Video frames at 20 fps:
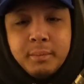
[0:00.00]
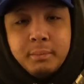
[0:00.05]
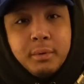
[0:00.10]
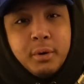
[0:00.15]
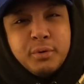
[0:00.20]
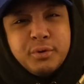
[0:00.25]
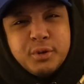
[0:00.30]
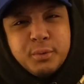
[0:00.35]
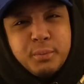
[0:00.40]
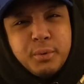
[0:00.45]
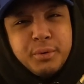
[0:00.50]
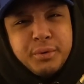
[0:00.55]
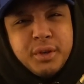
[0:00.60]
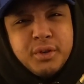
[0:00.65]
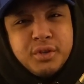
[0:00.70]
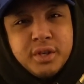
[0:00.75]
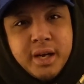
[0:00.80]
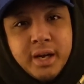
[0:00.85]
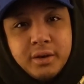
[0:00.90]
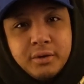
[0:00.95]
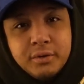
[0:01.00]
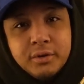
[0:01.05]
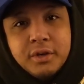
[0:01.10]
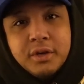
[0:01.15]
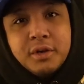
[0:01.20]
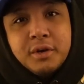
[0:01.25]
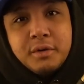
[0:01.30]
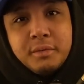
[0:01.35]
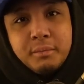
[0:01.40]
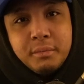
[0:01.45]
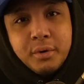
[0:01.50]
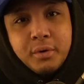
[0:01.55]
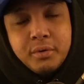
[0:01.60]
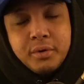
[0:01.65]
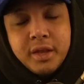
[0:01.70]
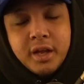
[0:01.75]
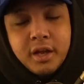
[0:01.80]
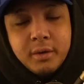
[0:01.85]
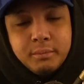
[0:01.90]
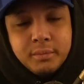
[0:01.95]
Both support the channel,
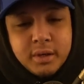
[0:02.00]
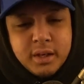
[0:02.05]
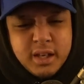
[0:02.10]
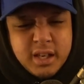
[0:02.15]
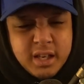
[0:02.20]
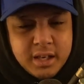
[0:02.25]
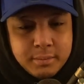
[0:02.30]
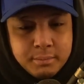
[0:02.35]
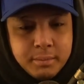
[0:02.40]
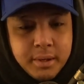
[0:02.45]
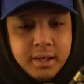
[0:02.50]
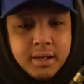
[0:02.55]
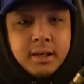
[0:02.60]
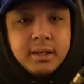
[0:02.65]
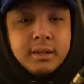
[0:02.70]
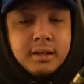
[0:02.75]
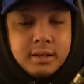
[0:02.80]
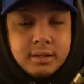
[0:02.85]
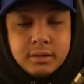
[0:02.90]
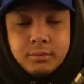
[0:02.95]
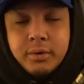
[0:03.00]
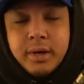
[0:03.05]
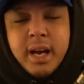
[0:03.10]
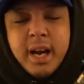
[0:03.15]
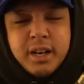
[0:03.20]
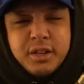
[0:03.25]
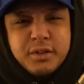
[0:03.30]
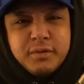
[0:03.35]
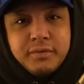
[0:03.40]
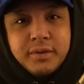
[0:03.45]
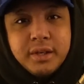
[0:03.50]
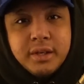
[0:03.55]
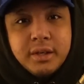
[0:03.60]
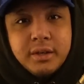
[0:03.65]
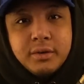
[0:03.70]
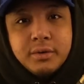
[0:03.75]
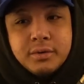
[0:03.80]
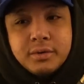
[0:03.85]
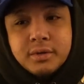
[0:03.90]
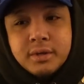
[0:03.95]
both help me keep making these reaction
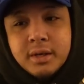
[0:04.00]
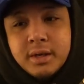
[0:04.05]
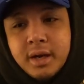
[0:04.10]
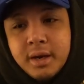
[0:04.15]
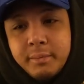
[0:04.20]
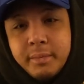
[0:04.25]
videos.